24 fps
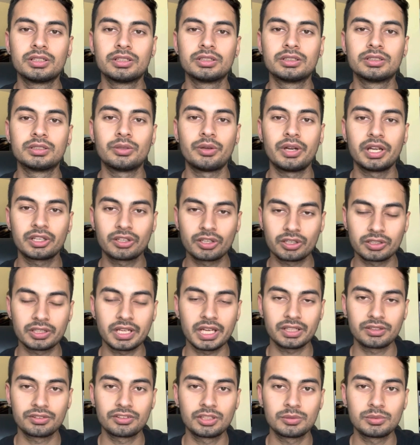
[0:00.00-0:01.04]

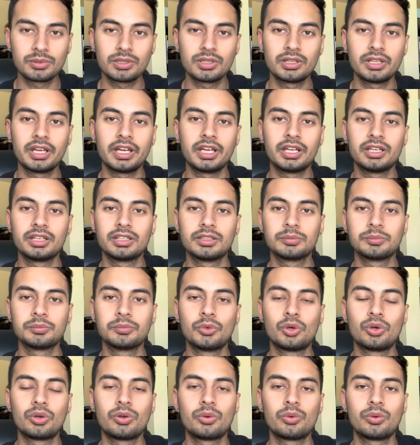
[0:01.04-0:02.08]
recognizable and
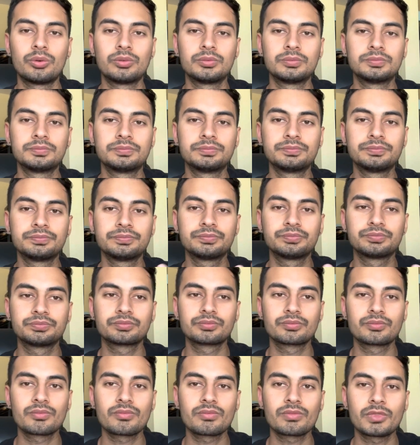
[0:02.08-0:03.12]
more
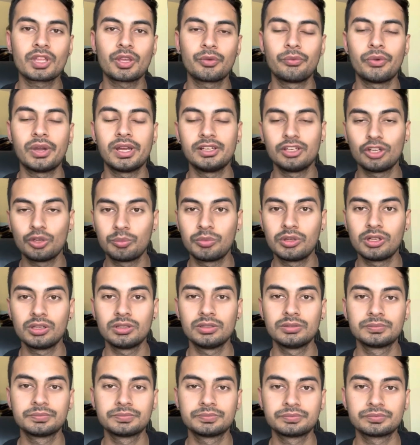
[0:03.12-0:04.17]

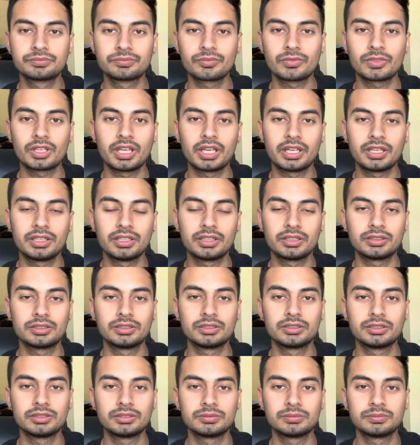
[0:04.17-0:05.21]
valuable, and
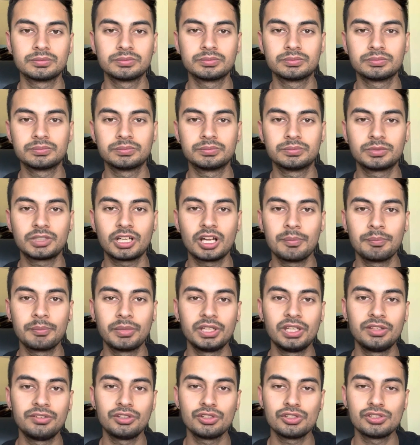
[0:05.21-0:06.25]

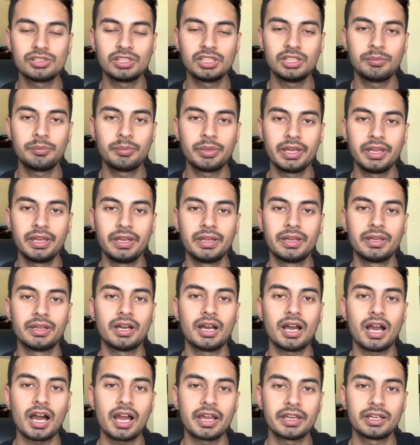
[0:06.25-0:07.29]
companies usually pay
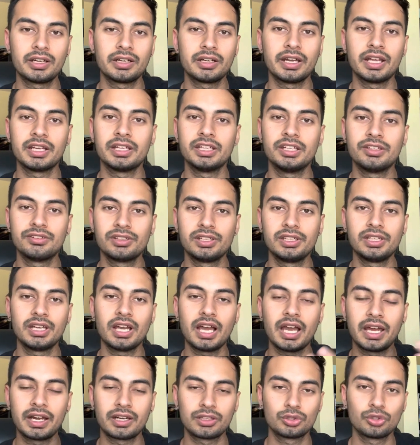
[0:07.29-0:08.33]
higher and easily
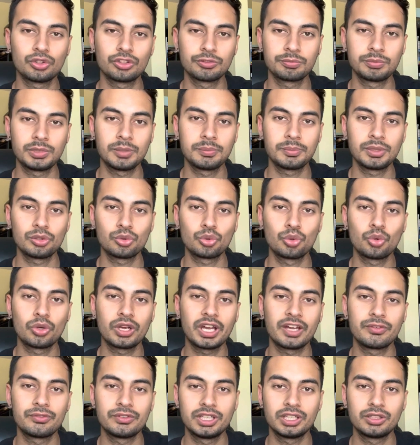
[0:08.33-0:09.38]
hire those people who
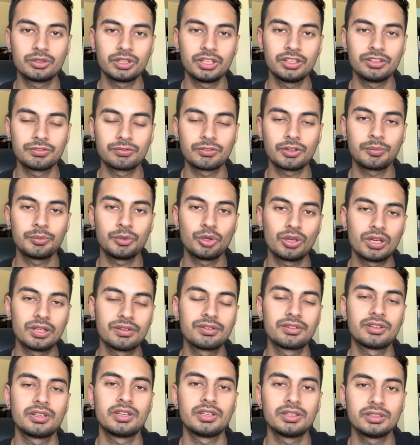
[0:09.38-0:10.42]
have degrees from
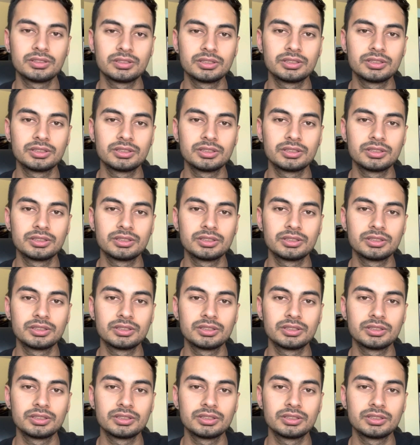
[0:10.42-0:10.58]
USA.